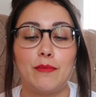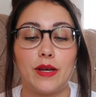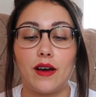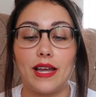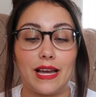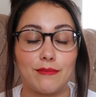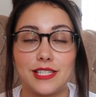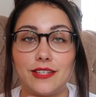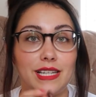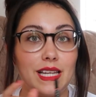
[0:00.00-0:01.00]
but I
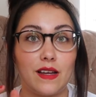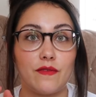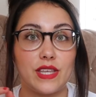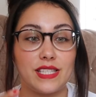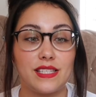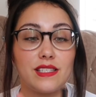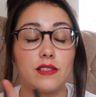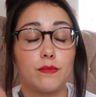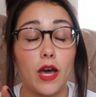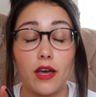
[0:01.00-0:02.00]
absolutely love this. This
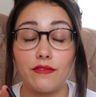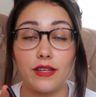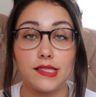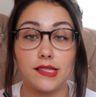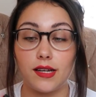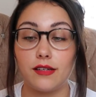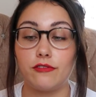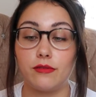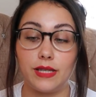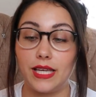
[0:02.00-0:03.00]
is a perfect colour
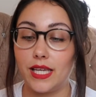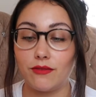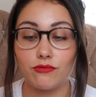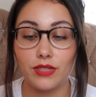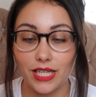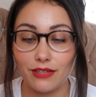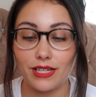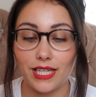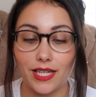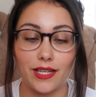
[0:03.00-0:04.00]
for me. Really,
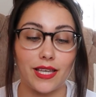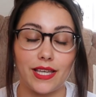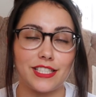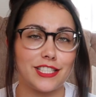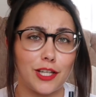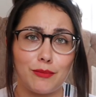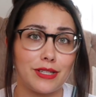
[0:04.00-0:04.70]
really like it. It's so